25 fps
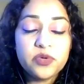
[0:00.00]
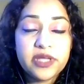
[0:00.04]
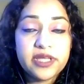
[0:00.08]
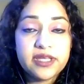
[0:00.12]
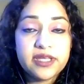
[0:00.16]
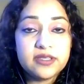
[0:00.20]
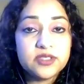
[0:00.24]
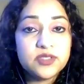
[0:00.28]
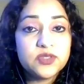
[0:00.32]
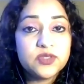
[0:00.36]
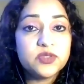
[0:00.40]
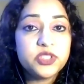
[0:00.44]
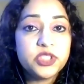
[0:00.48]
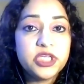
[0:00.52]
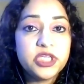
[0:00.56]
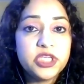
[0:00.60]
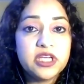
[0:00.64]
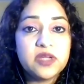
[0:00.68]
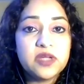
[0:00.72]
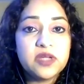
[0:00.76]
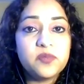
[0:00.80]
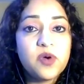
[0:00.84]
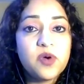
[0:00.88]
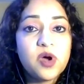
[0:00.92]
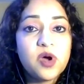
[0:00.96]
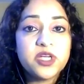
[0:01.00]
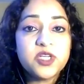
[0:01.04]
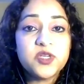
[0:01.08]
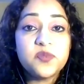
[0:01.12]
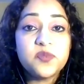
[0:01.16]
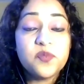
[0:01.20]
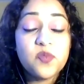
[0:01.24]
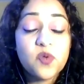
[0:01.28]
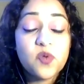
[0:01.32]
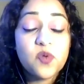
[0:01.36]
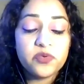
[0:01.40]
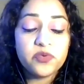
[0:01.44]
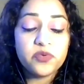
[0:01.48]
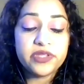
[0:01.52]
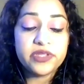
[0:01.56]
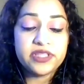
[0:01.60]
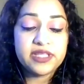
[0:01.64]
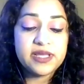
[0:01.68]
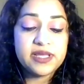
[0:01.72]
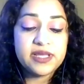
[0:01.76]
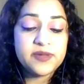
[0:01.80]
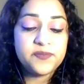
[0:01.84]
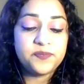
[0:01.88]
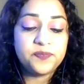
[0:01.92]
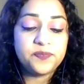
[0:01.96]
doing so she could bond more
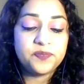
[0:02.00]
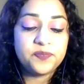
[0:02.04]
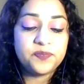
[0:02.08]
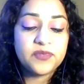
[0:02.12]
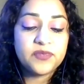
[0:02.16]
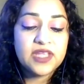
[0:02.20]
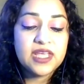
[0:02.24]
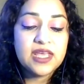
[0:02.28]
with him.